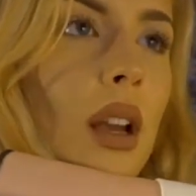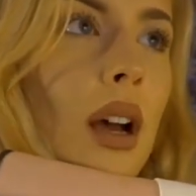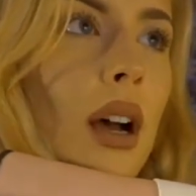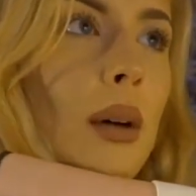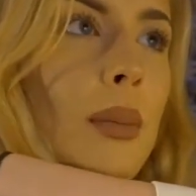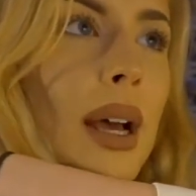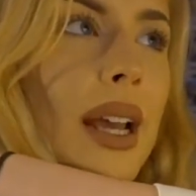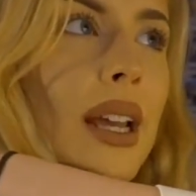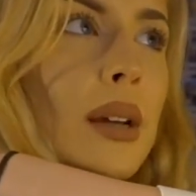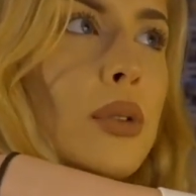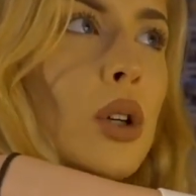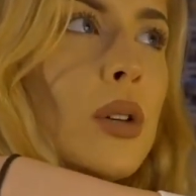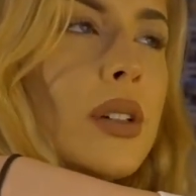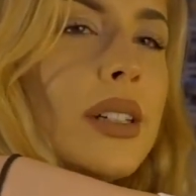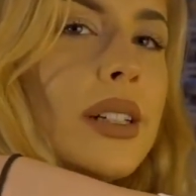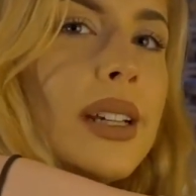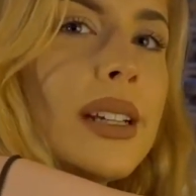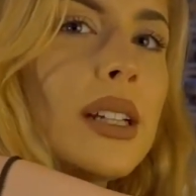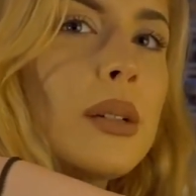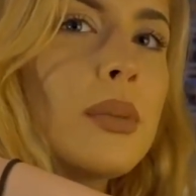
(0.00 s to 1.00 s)
Um, I am going
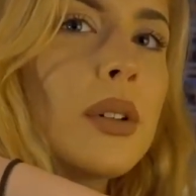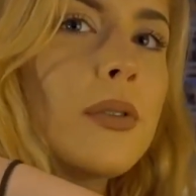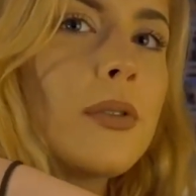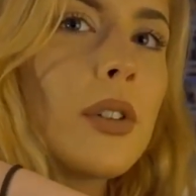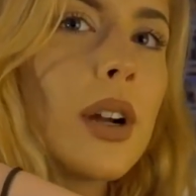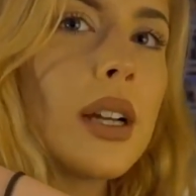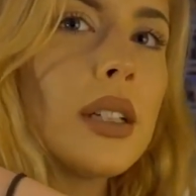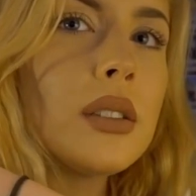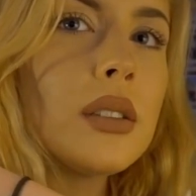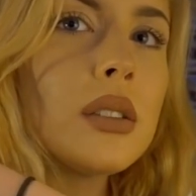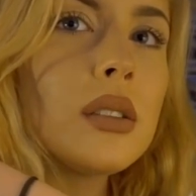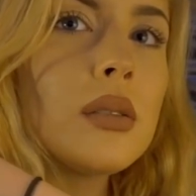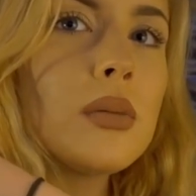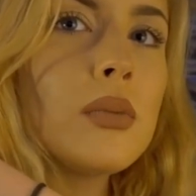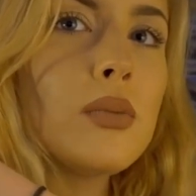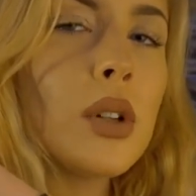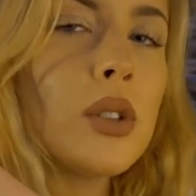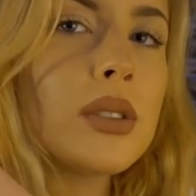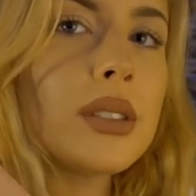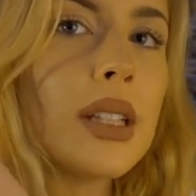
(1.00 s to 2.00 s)
to get him a friend,
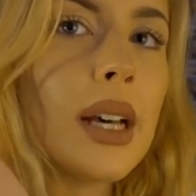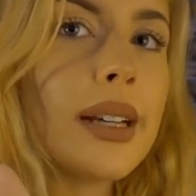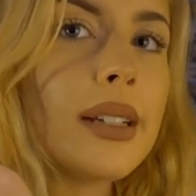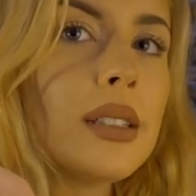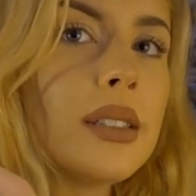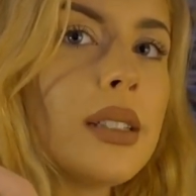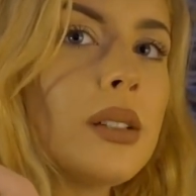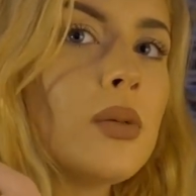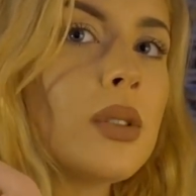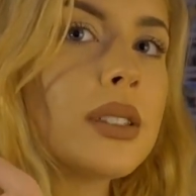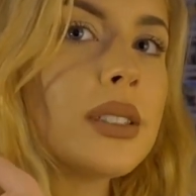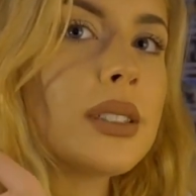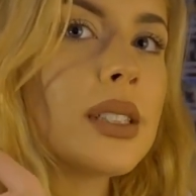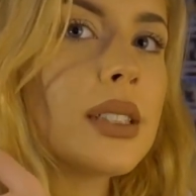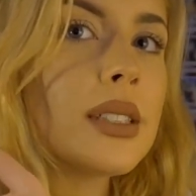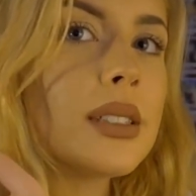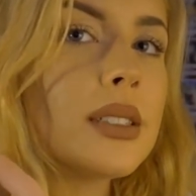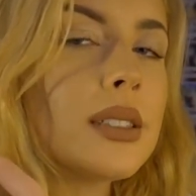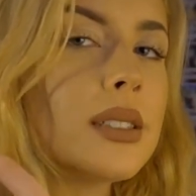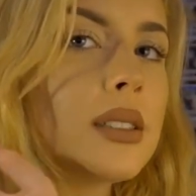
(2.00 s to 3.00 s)
most likely, once
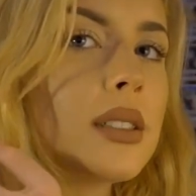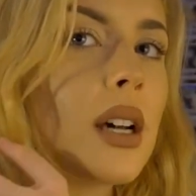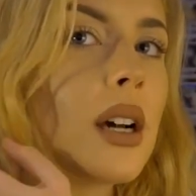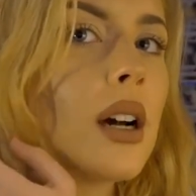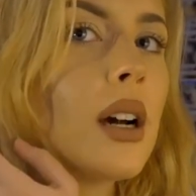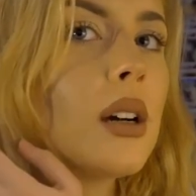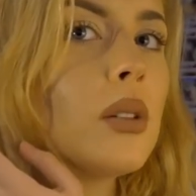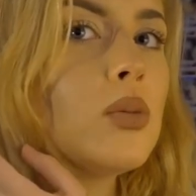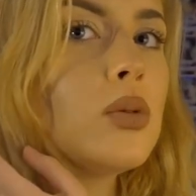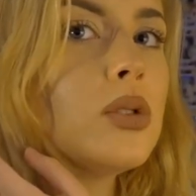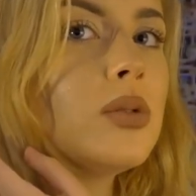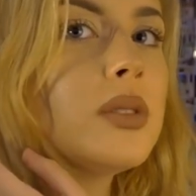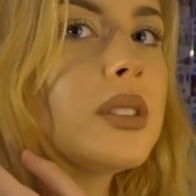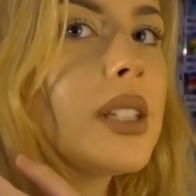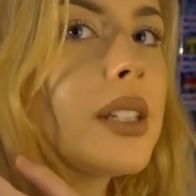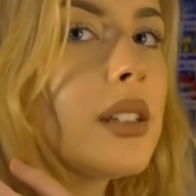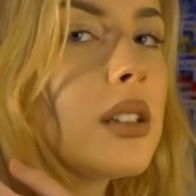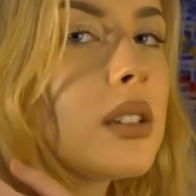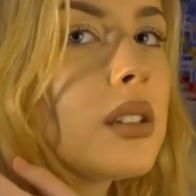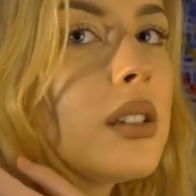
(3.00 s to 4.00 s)
his uh, wounds
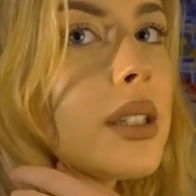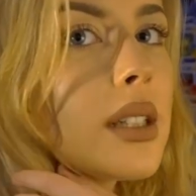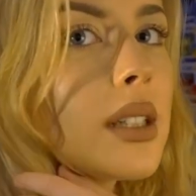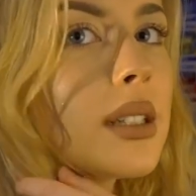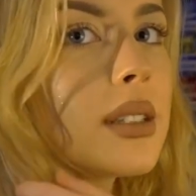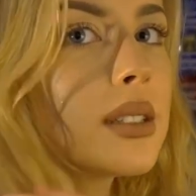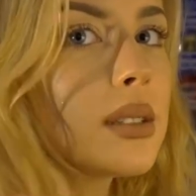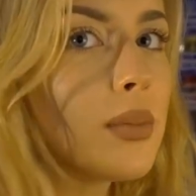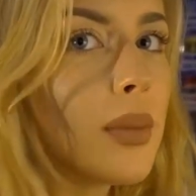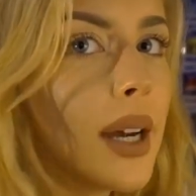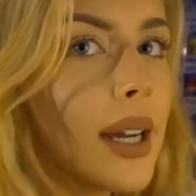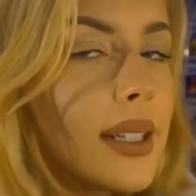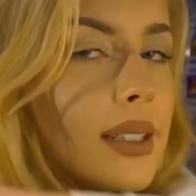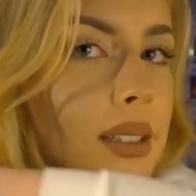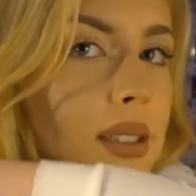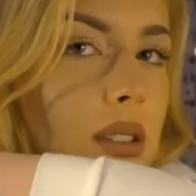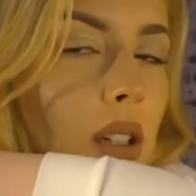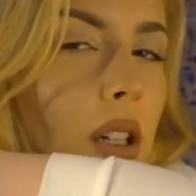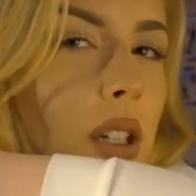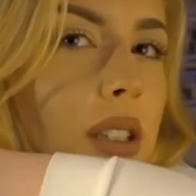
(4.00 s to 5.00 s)
heal, because
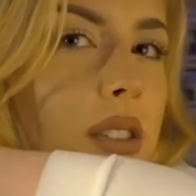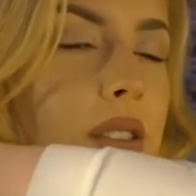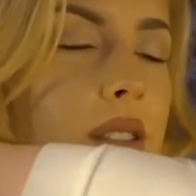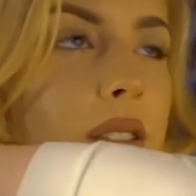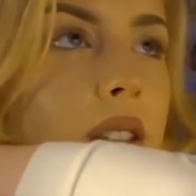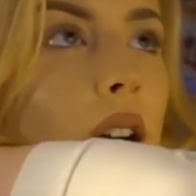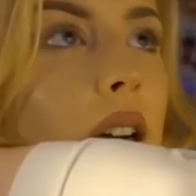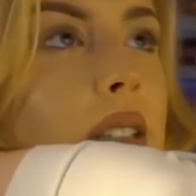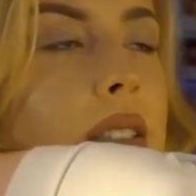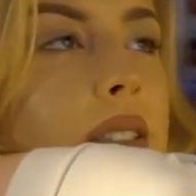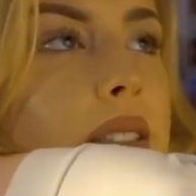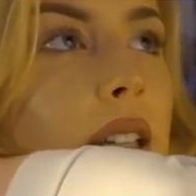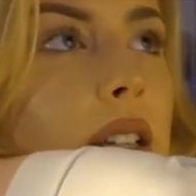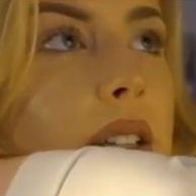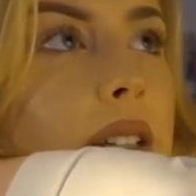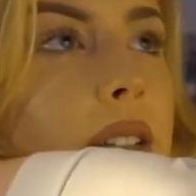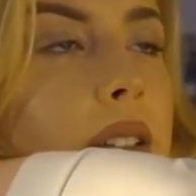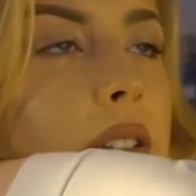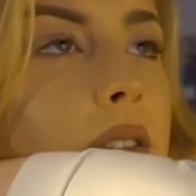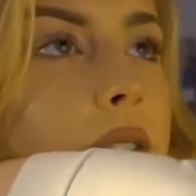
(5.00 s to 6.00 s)
mice aren't
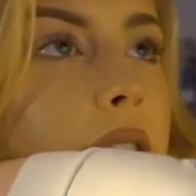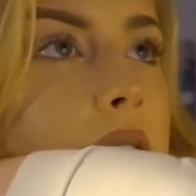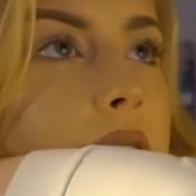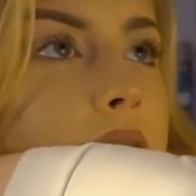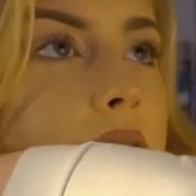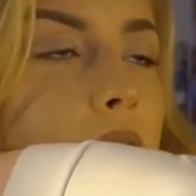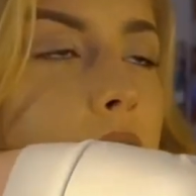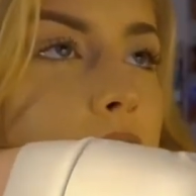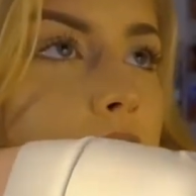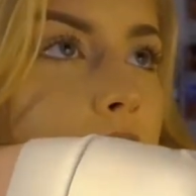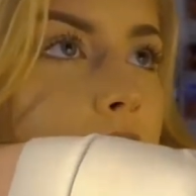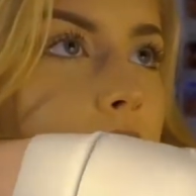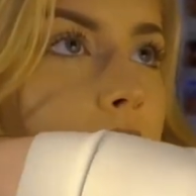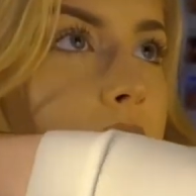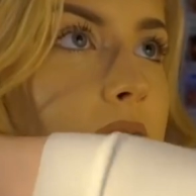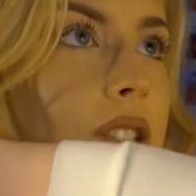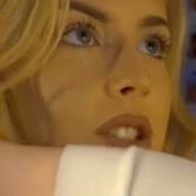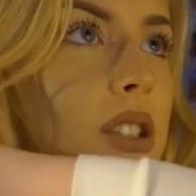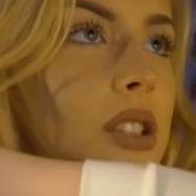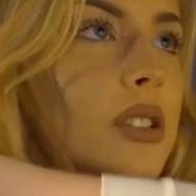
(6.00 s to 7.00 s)
solitary, they're very social
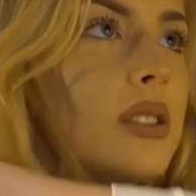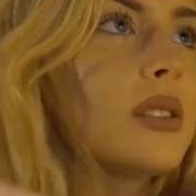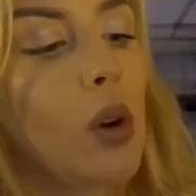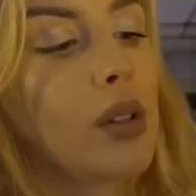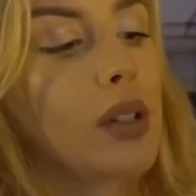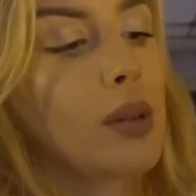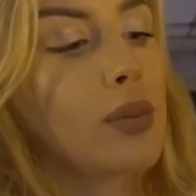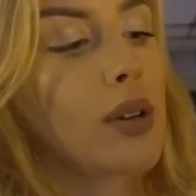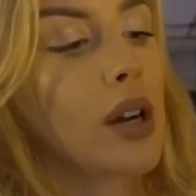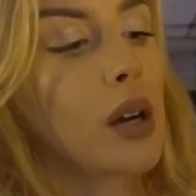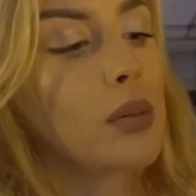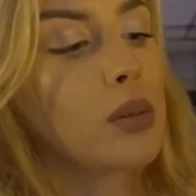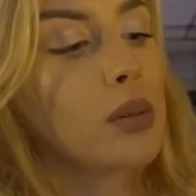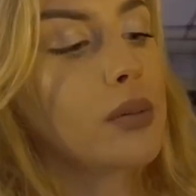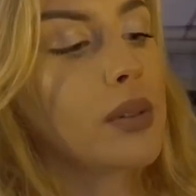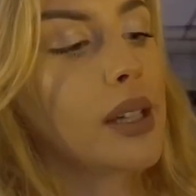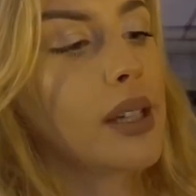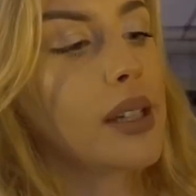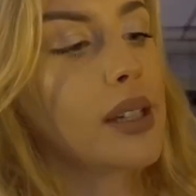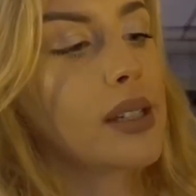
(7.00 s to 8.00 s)
creatures. Only
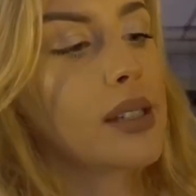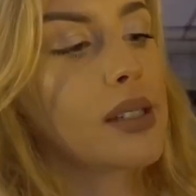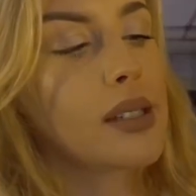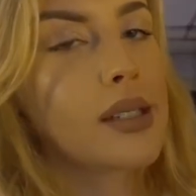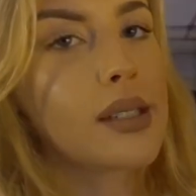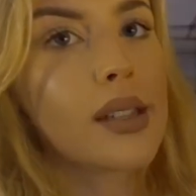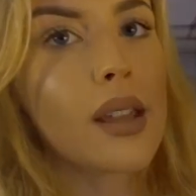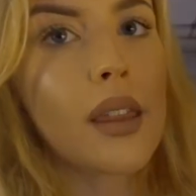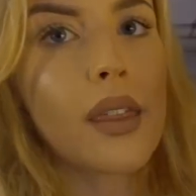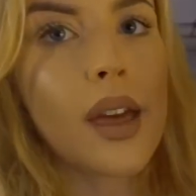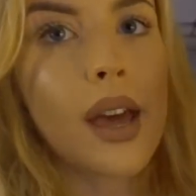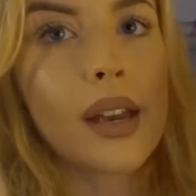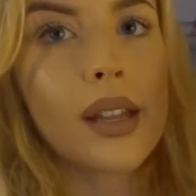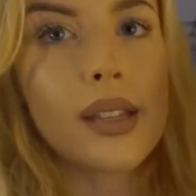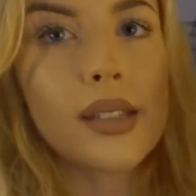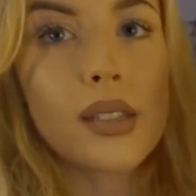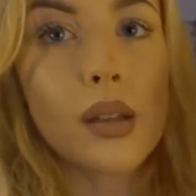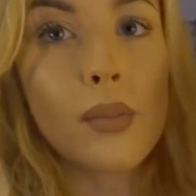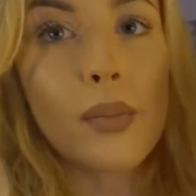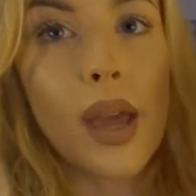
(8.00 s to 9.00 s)
problem is that
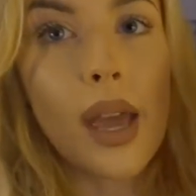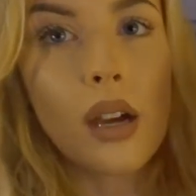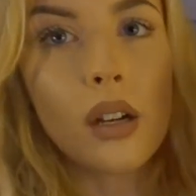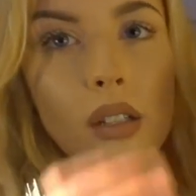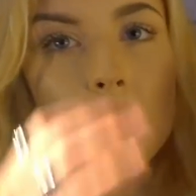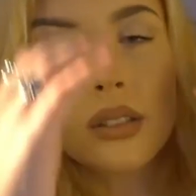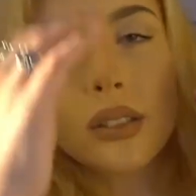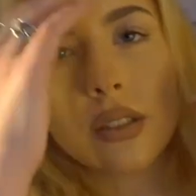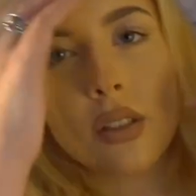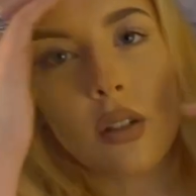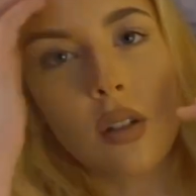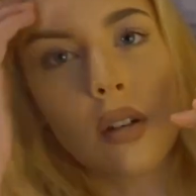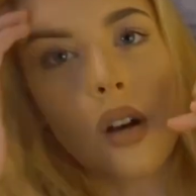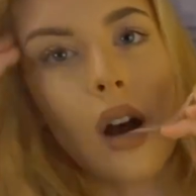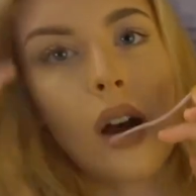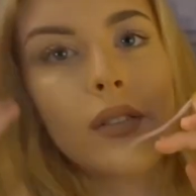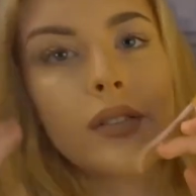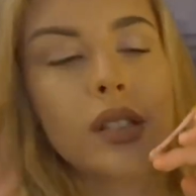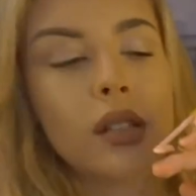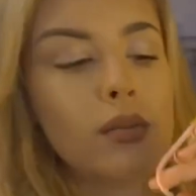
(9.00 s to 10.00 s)
he's a male, so
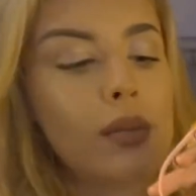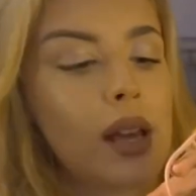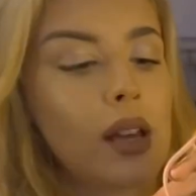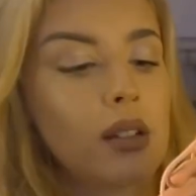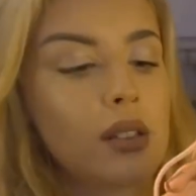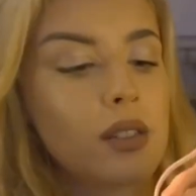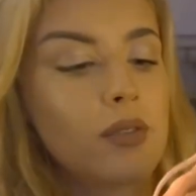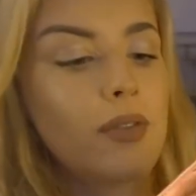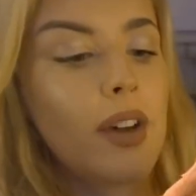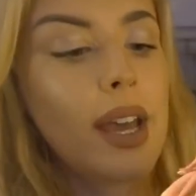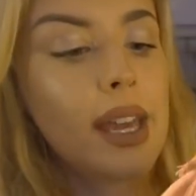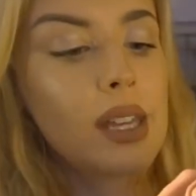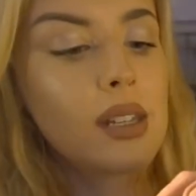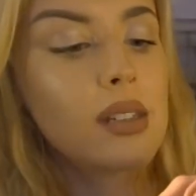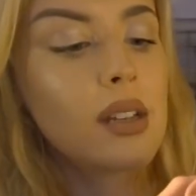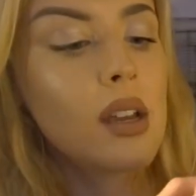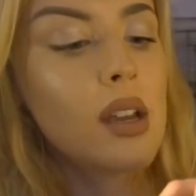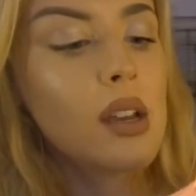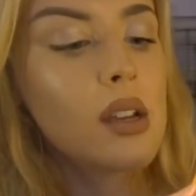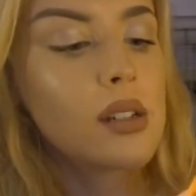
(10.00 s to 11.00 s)
often males
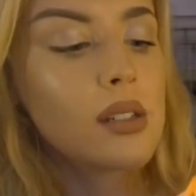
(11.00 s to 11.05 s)
fight.